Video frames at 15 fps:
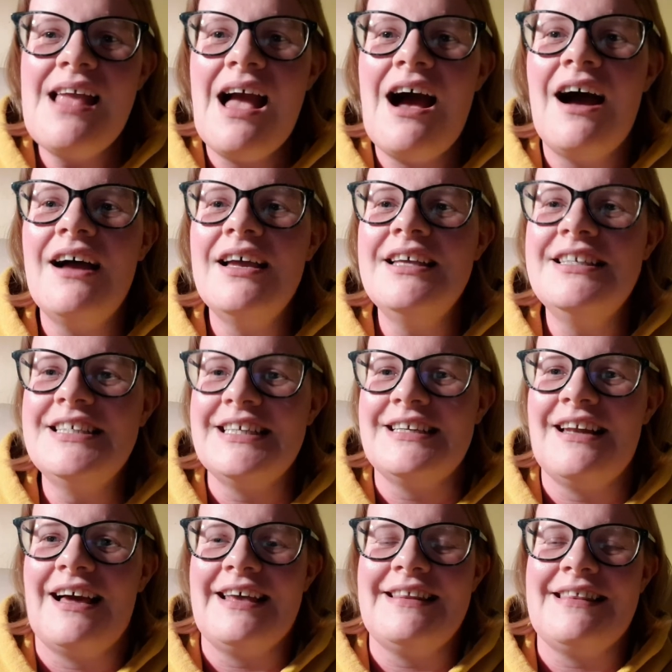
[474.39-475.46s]
I did
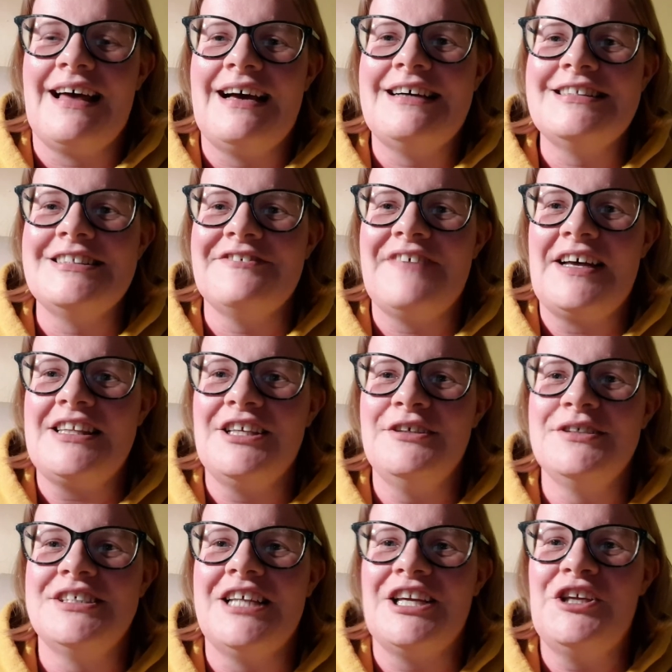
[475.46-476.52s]
like that, the fact that he
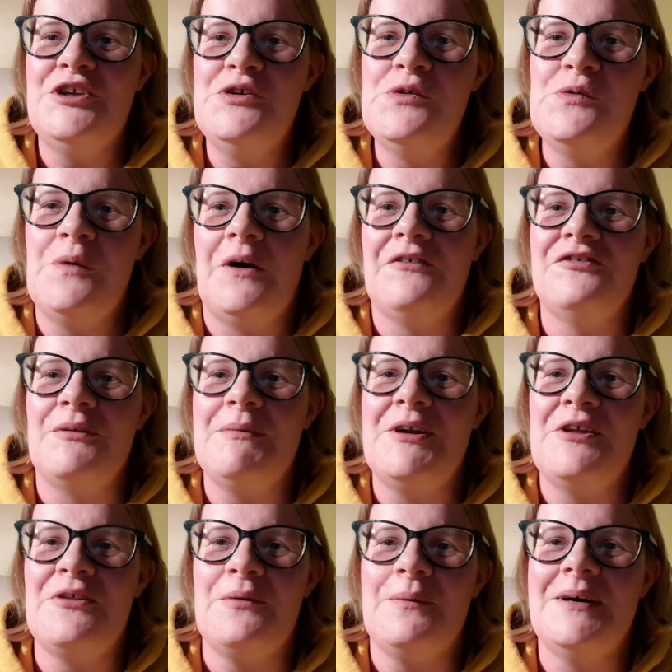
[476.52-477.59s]
was like, you are from
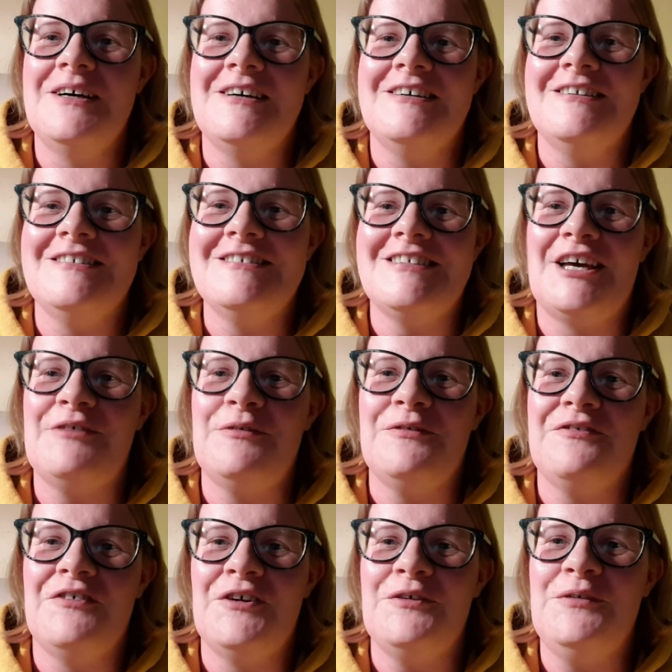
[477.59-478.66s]
another world, I will
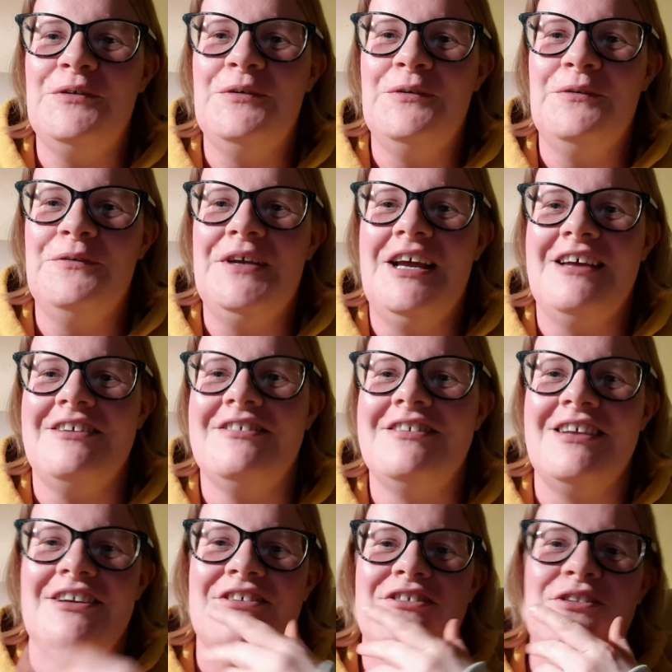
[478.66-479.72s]
follow you, yes,
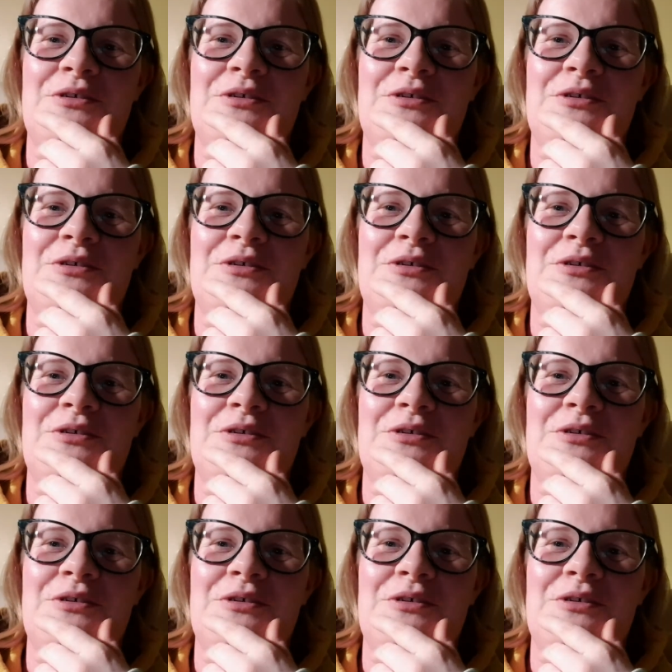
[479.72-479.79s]
yes,